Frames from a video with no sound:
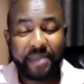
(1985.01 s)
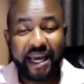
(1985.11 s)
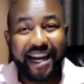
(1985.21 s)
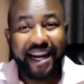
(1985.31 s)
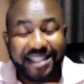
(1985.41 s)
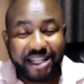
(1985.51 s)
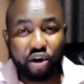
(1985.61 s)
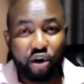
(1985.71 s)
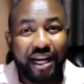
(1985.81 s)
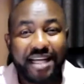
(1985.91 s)
Let's
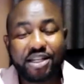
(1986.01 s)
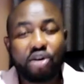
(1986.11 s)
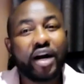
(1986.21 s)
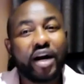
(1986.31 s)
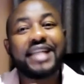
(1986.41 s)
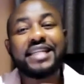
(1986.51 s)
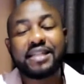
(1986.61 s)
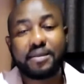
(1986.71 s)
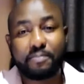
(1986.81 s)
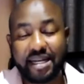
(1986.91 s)
go, get in
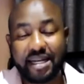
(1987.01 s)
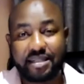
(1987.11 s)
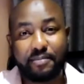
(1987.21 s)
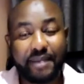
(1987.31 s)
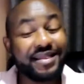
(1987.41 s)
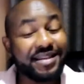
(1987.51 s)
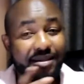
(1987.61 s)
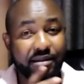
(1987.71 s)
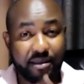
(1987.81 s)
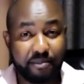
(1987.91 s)
the bus.
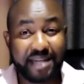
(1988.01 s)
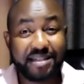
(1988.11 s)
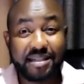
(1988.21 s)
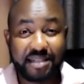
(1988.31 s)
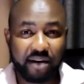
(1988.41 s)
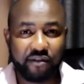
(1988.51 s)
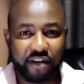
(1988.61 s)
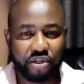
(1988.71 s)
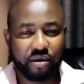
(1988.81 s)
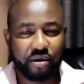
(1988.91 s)
The bus is
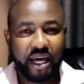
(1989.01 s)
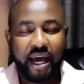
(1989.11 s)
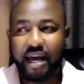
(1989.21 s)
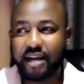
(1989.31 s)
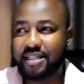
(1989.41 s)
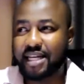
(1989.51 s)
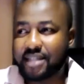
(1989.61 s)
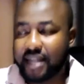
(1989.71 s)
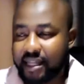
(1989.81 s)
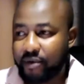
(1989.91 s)
salvation. And just
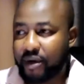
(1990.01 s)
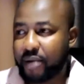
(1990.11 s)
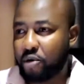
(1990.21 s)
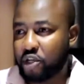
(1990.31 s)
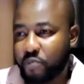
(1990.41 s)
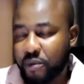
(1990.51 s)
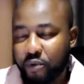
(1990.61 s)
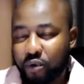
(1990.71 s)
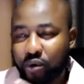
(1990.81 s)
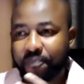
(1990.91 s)
like the way most
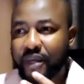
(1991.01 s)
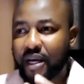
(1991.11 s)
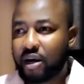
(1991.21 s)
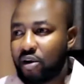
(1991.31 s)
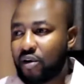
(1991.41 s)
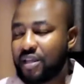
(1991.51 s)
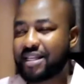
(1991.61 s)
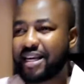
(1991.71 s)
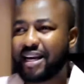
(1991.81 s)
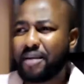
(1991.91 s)
people are always
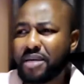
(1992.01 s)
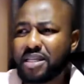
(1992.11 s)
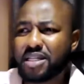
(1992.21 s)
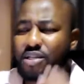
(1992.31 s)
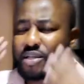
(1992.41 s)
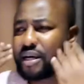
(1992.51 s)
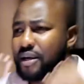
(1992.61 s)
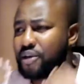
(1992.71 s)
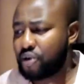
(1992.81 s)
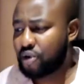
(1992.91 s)
saying, let me just,
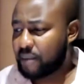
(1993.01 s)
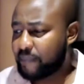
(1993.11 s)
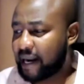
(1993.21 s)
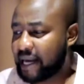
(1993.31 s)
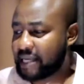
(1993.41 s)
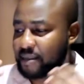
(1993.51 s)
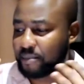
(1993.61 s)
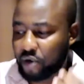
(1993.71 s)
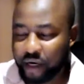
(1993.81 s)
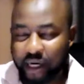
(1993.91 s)
you know, apply some
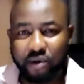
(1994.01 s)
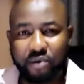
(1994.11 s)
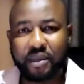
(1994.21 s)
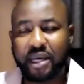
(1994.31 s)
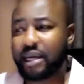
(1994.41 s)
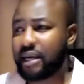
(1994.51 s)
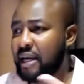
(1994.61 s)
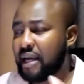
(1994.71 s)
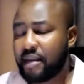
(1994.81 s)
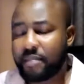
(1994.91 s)
oil on me.
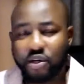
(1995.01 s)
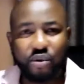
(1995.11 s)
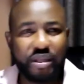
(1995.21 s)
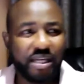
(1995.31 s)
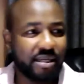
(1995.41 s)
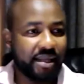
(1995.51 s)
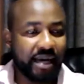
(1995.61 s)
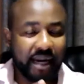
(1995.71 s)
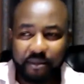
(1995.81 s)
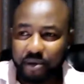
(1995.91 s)
Let me do this and
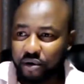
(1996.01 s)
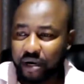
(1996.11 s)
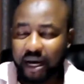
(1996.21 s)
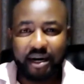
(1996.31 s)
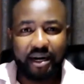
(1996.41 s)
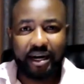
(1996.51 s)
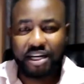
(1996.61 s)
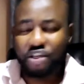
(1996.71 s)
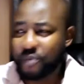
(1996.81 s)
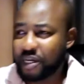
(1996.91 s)
that. Let me
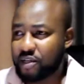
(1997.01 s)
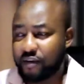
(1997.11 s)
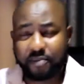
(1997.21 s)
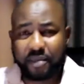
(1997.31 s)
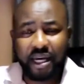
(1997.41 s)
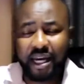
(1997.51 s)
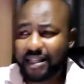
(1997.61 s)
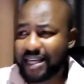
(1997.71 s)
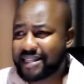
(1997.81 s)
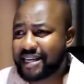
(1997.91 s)
arrange myself.
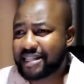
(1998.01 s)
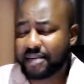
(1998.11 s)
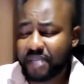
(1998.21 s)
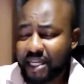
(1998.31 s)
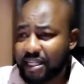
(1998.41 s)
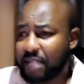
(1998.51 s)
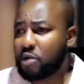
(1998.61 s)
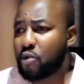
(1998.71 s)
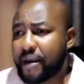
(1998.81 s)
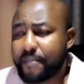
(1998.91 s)
There are some things. Let me
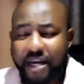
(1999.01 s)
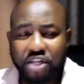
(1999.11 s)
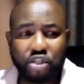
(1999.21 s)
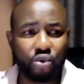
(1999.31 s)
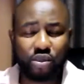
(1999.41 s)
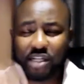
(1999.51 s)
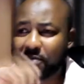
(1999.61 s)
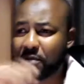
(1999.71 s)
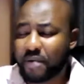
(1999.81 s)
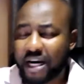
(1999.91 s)
wipe my shoes. Let
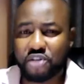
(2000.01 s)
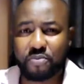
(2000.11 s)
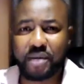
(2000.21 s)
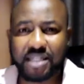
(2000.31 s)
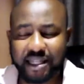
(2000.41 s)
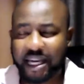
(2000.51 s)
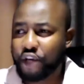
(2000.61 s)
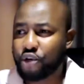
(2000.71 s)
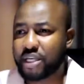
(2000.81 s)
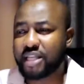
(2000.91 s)
me brush my teeth.
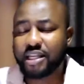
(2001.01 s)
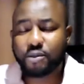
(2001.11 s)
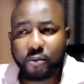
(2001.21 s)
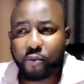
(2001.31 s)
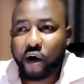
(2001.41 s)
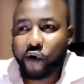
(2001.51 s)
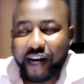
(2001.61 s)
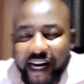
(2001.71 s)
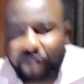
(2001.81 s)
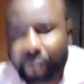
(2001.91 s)
You see, these people are not
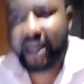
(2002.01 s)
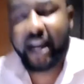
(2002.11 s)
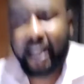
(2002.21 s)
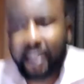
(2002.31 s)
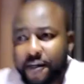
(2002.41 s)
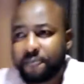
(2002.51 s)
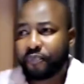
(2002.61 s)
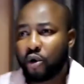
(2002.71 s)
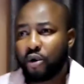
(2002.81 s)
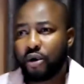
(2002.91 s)
left behind.
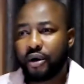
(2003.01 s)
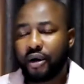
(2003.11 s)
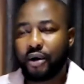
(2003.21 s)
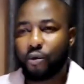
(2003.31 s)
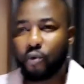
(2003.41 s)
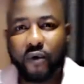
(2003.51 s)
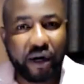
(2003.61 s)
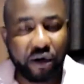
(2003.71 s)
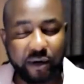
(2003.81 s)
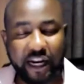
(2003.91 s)
We were
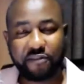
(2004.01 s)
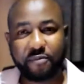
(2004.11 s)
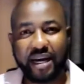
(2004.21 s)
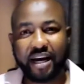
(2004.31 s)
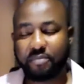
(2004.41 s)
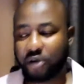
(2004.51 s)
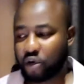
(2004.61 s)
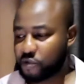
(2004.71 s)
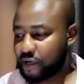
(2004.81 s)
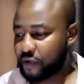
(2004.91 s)
not left behind
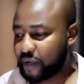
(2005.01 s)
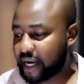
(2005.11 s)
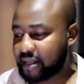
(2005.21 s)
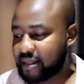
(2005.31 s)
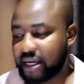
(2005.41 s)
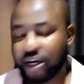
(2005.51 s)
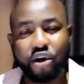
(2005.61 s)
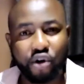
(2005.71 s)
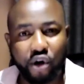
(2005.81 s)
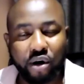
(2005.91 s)
because we were doing anything
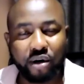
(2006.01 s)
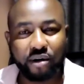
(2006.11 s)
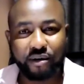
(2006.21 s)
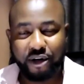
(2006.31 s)
wrong.